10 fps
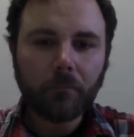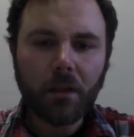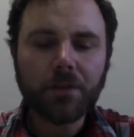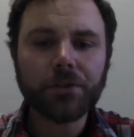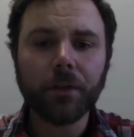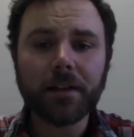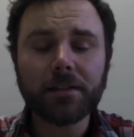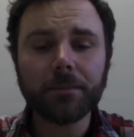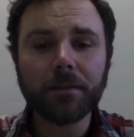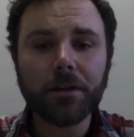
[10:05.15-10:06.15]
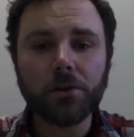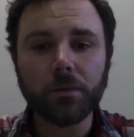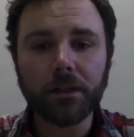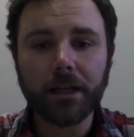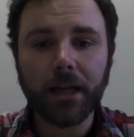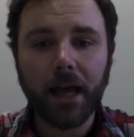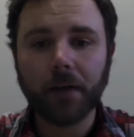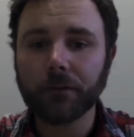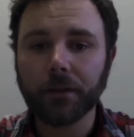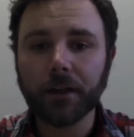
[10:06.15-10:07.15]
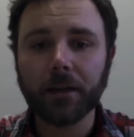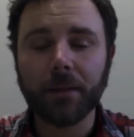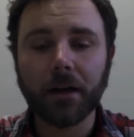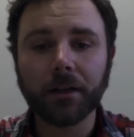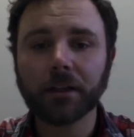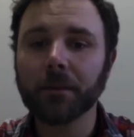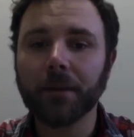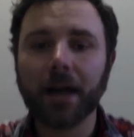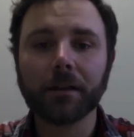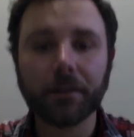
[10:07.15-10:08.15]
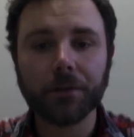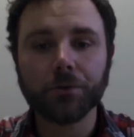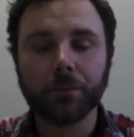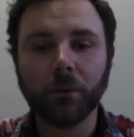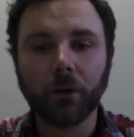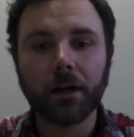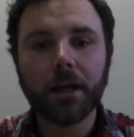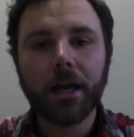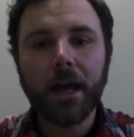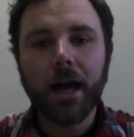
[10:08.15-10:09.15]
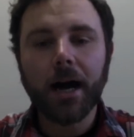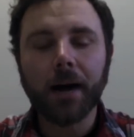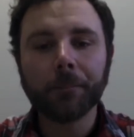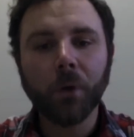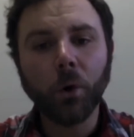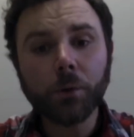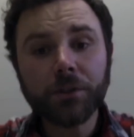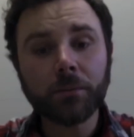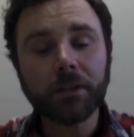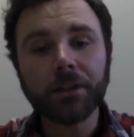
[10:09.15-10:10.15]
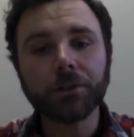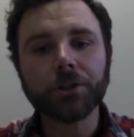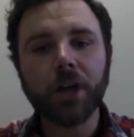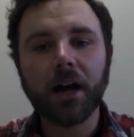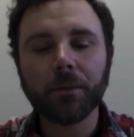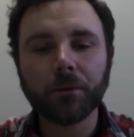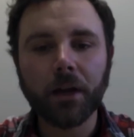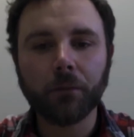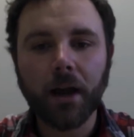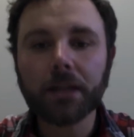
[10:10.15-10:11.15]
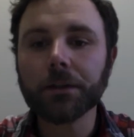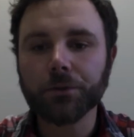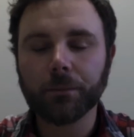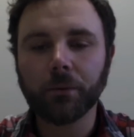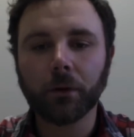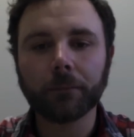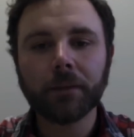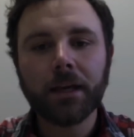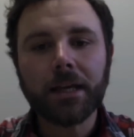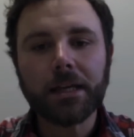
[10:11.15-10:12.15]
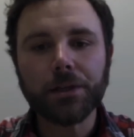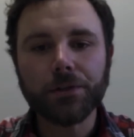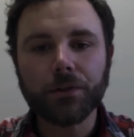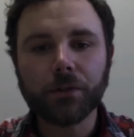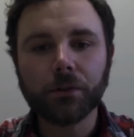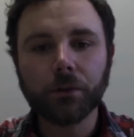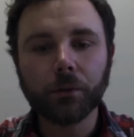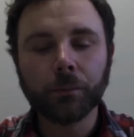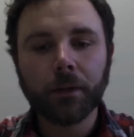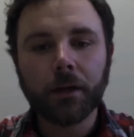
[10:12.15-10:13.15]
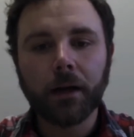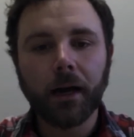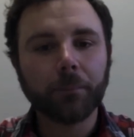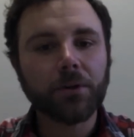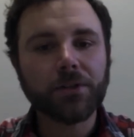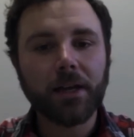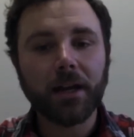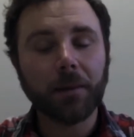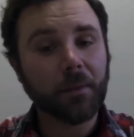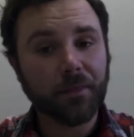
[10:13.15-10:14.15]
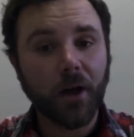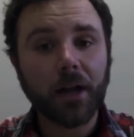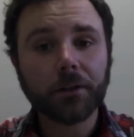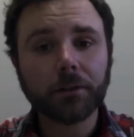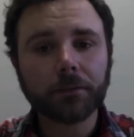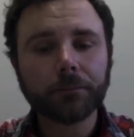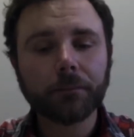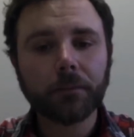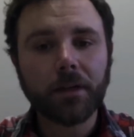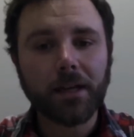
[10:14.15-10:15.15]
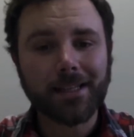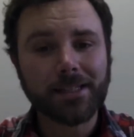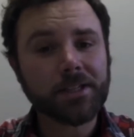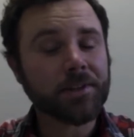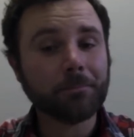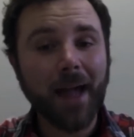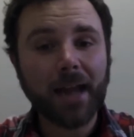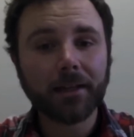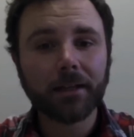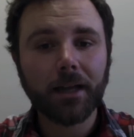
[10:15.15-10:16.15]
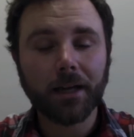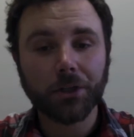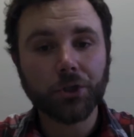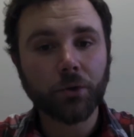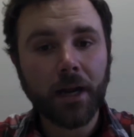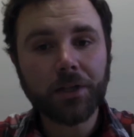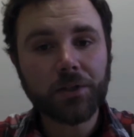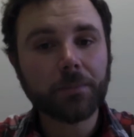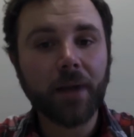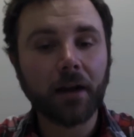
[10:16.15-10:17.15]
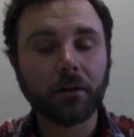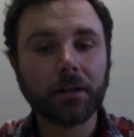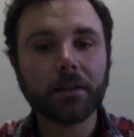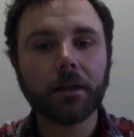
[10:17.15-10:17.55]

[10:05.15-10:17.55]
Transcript: So that's something that you're really going to have to think about in compiling this report. Ultimately, your job in writing this report is to present a methodical, systematic, and a transparent